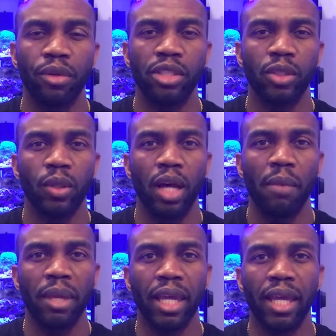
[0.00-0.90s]
So
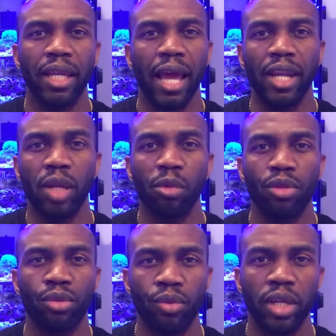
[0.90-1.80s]
coming in at number
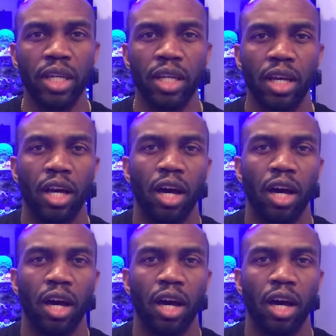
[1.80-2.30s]
3